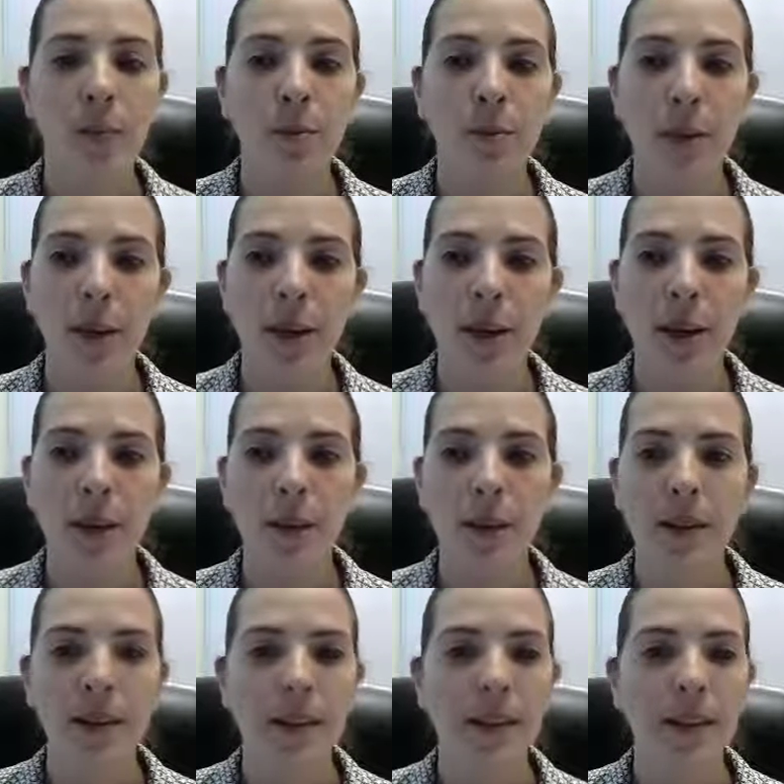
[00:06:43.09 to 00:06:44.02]
program
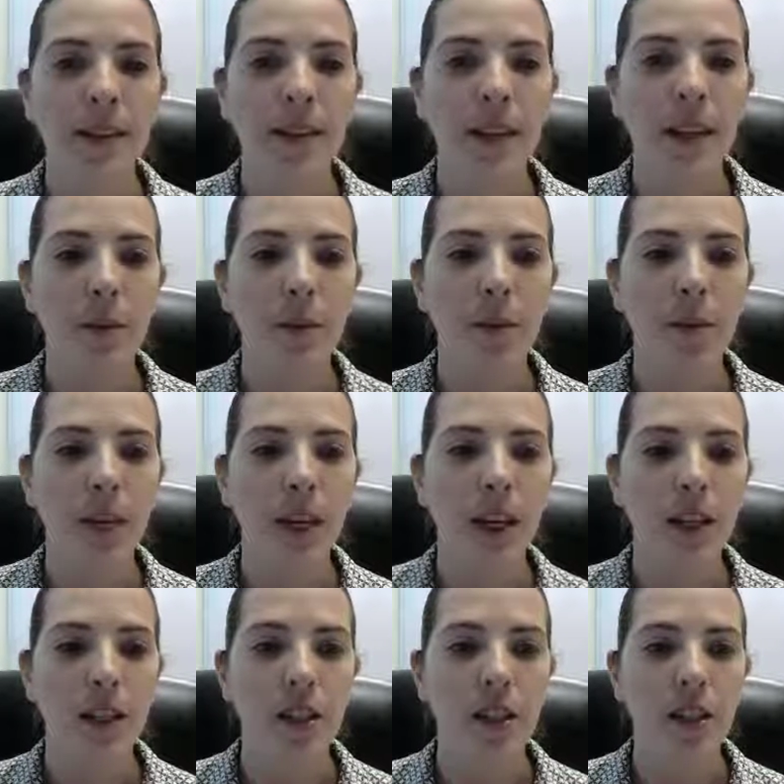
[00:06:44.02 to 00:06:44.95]
is in the same
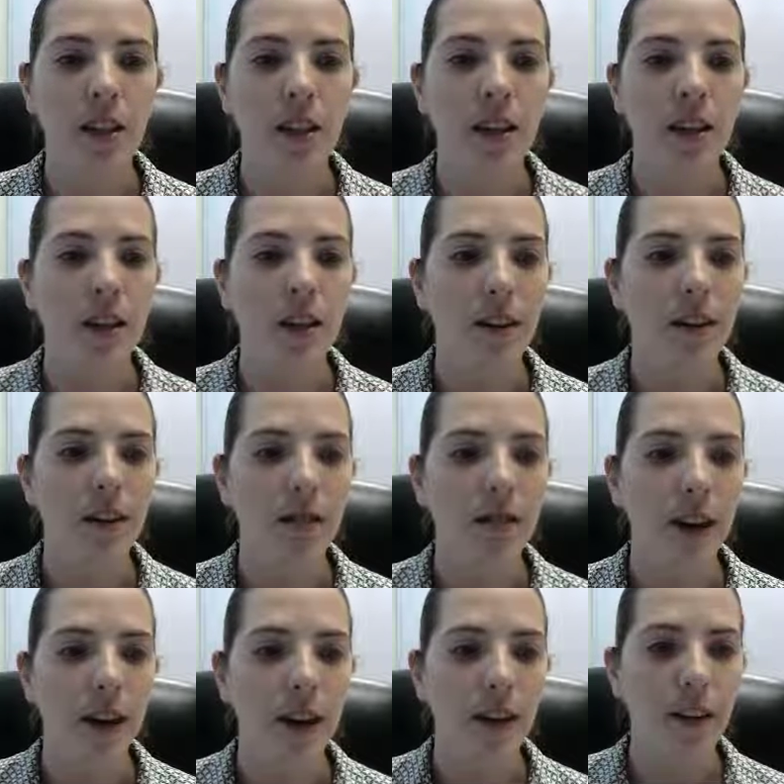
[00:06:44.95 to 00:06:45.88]
location as our
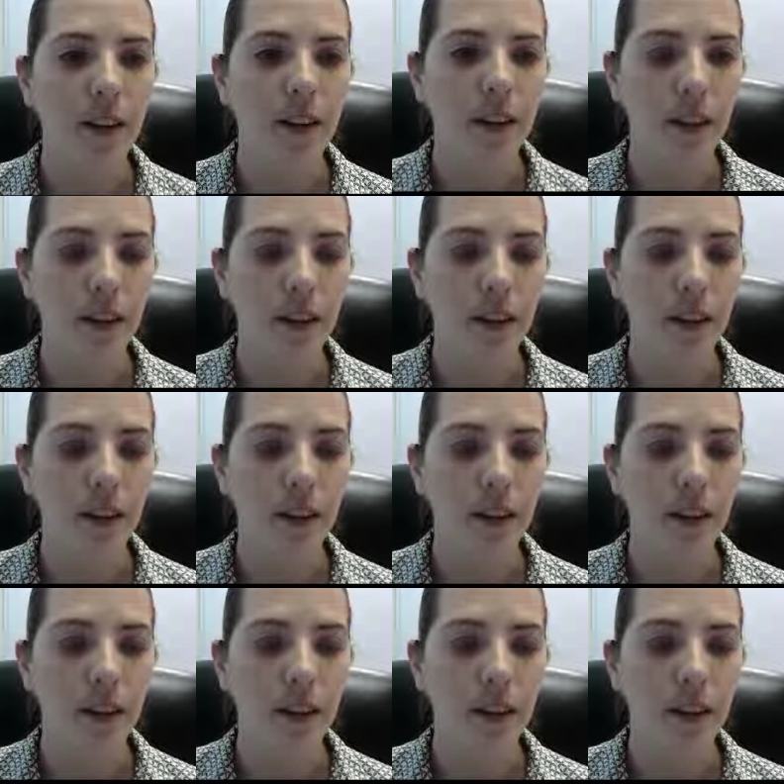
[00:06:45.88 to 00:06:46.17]
file.